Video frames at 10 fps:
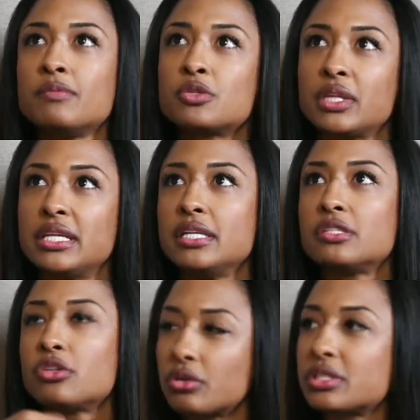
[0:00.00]
with these
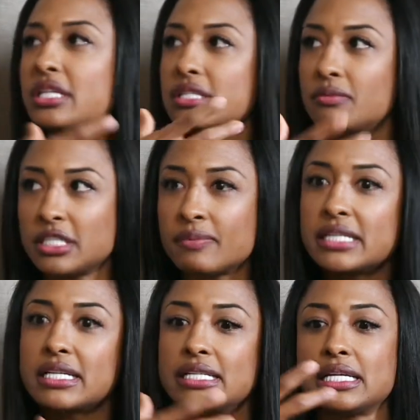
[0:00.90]
circles and these
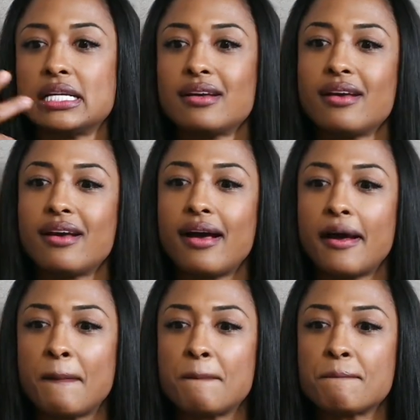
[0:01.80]
medicines, and